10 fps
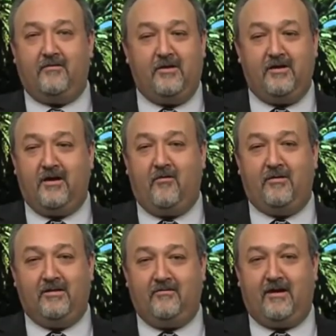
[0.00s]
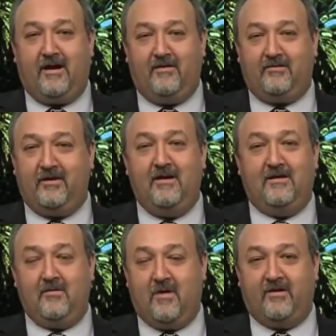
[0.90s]
If you're going to go and live in a house,
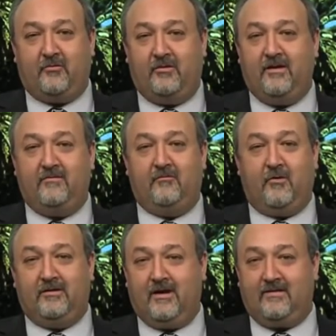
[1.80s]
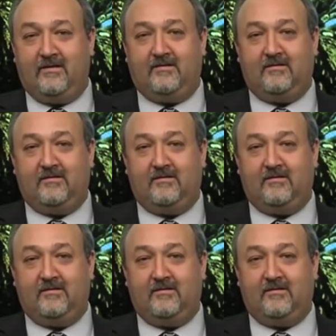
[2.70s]
you might as well live in one like this.